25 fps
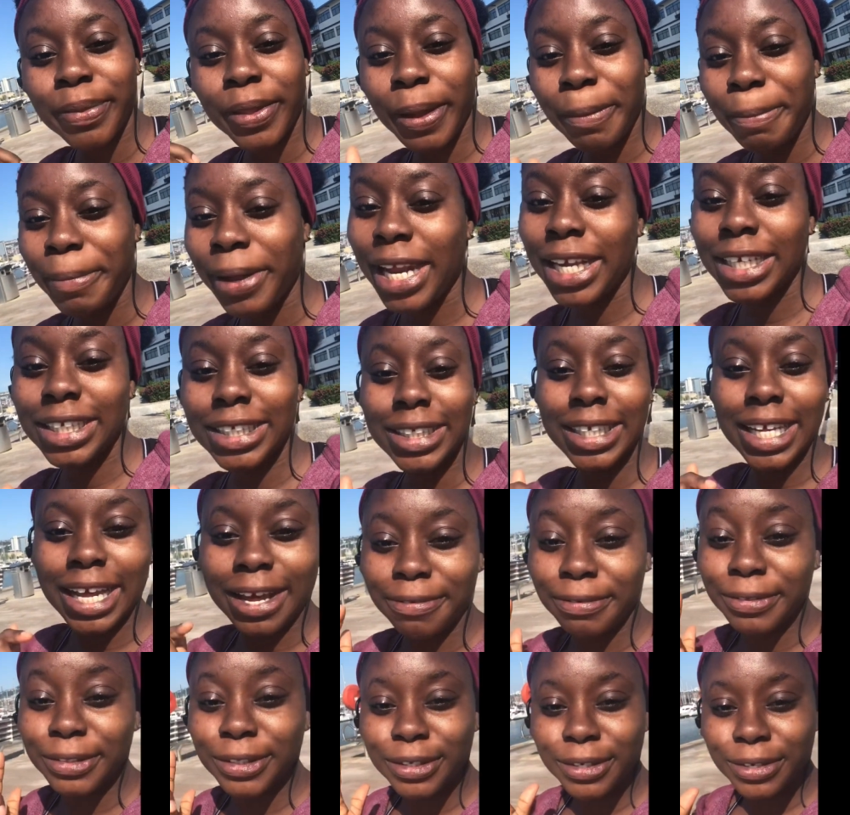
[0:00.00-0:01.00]
but I just
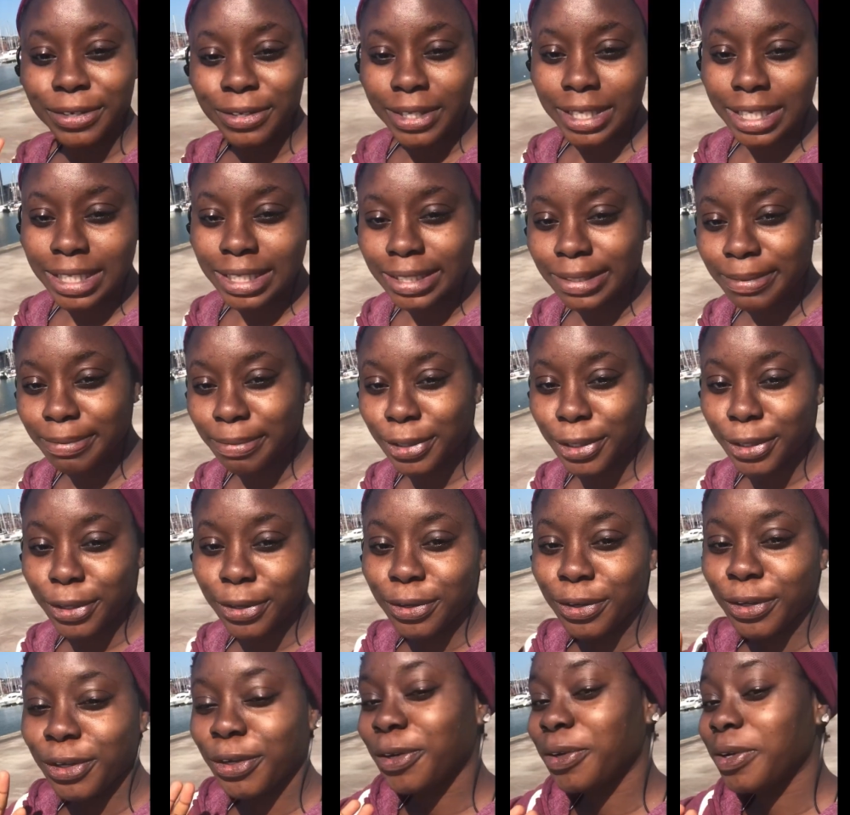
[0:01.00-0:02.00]
have to do this video,
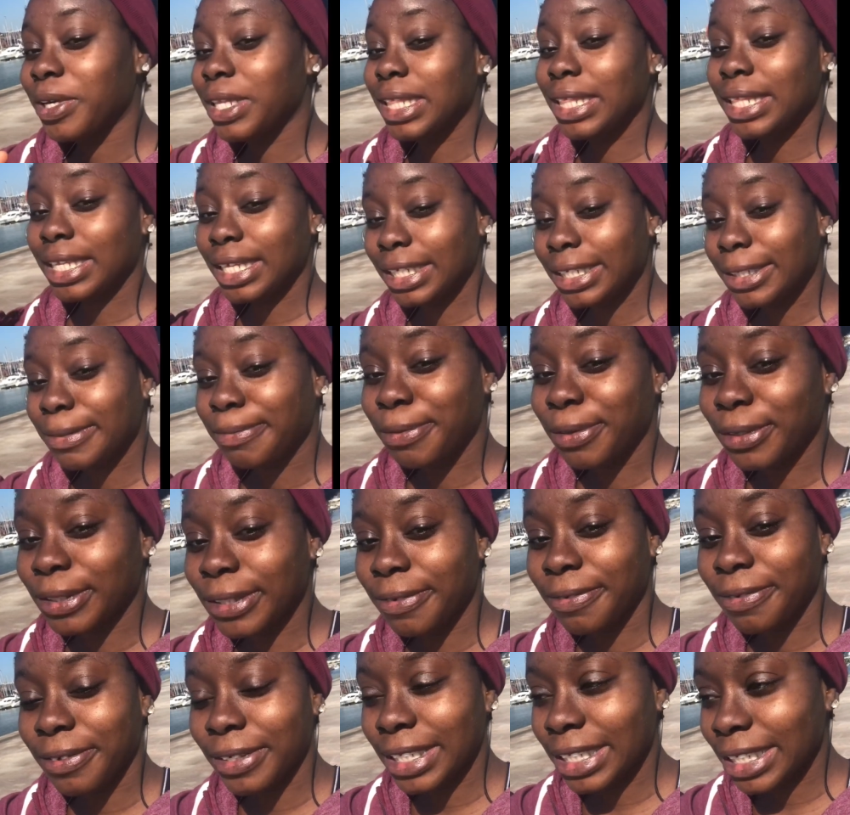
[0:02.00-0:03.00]
you know, in this
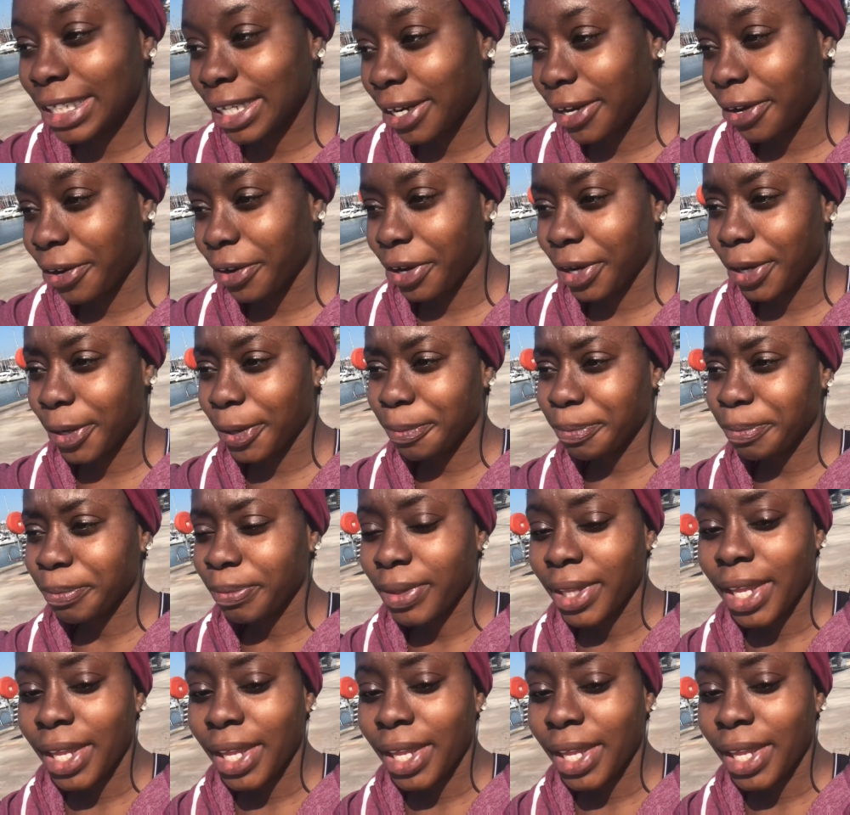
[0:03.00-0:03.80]
beautiful scenery.